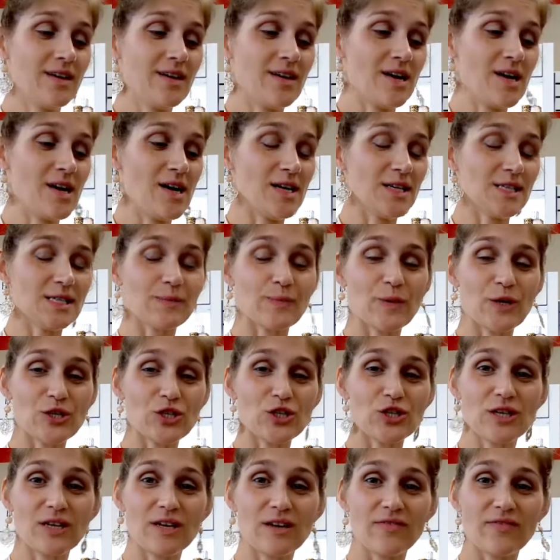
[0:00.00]

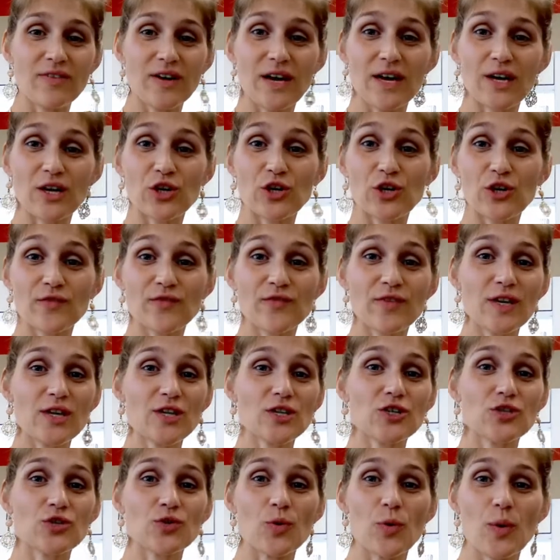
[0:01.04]
especially if I cook
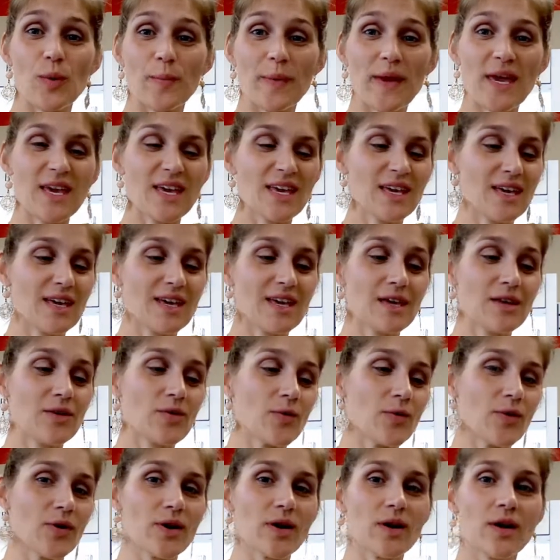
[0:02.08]
fish or bacon
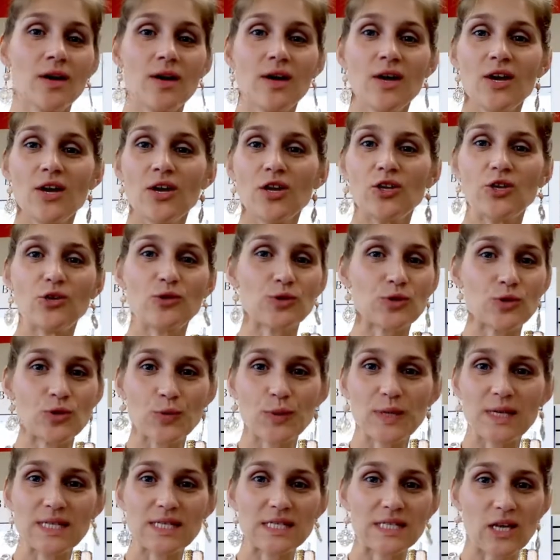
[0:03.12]
or use
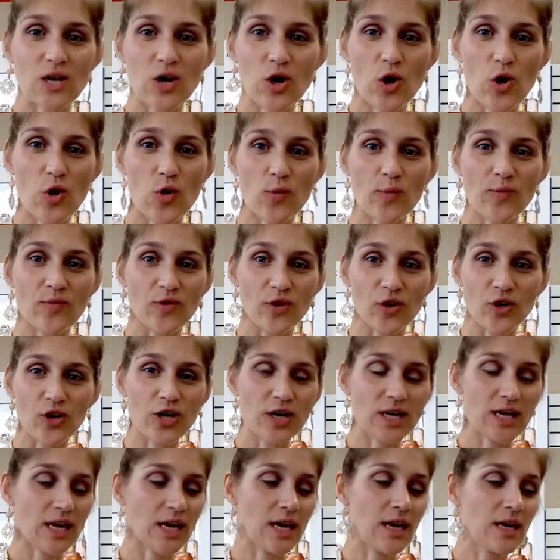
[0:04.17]
grease at home for
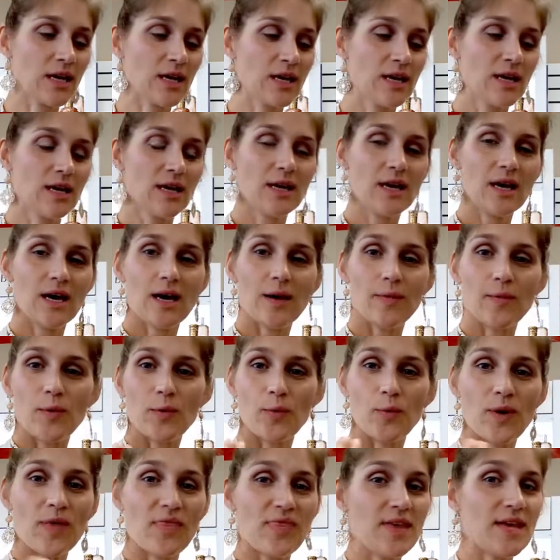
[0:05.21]
cooking. I mean,
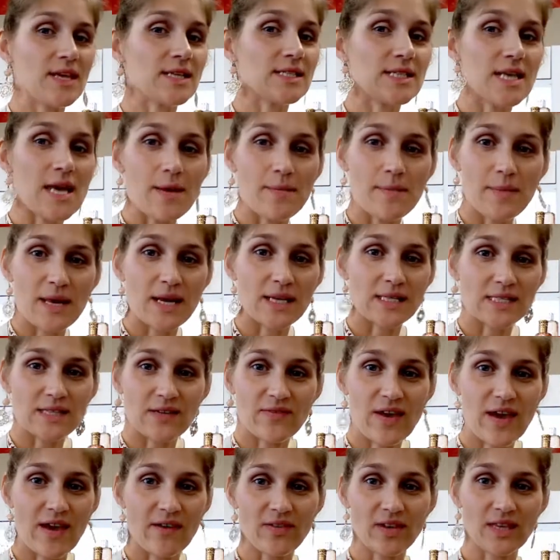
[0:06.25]
within 10 minutes of
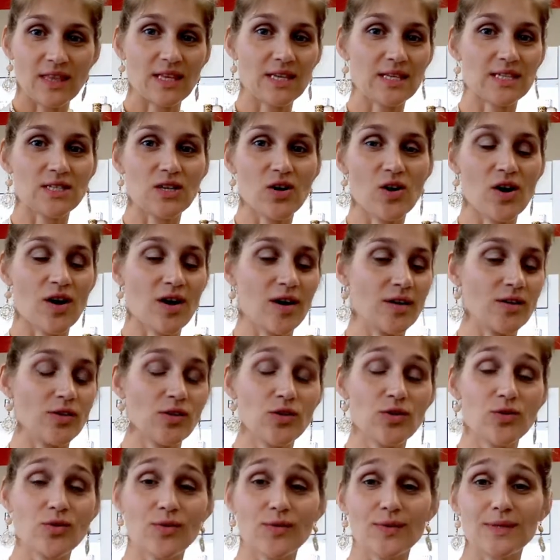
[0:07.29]
having this on,
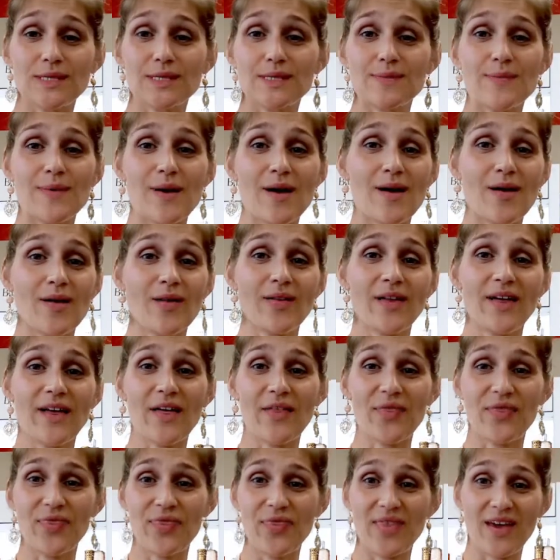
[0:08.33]
you don't smell a
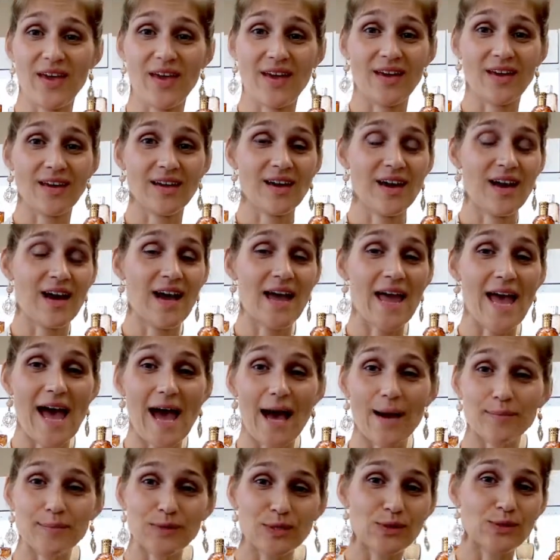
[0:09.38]
thing. I
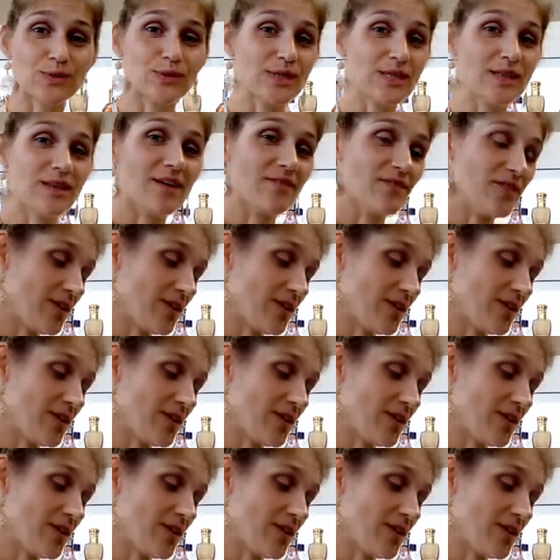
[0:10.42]
absolutely love